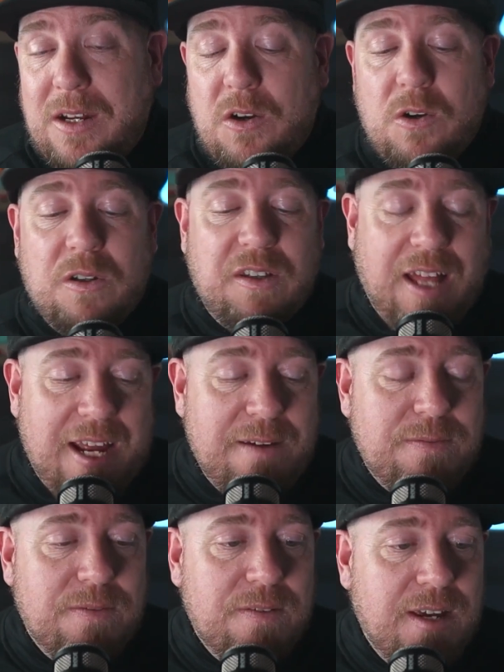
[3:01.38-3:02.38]
her
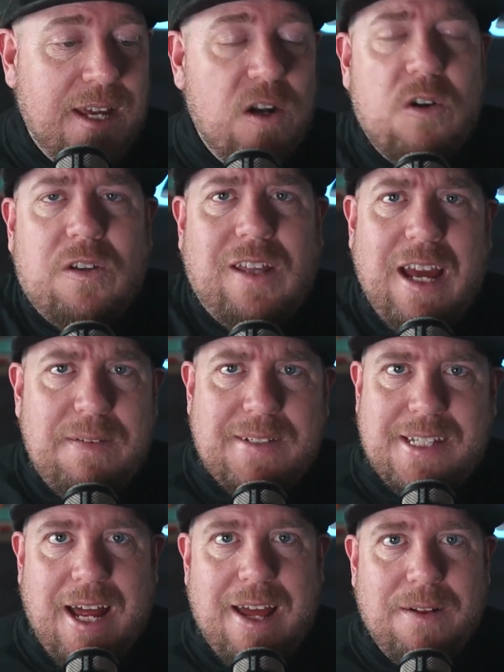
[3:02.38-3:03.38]
life and her
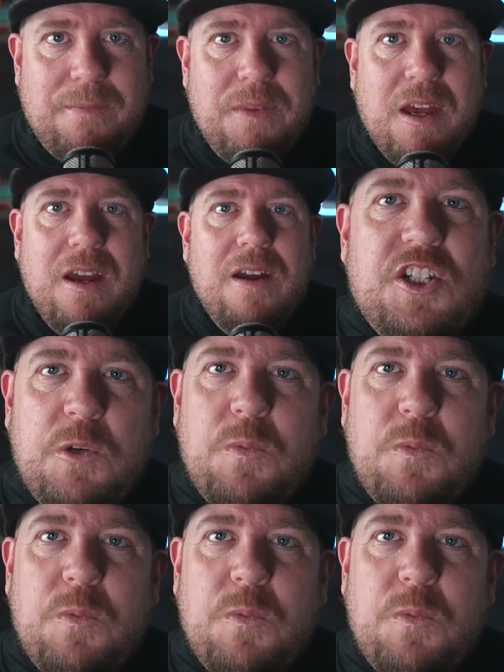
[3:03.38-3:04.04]
lifestyle. She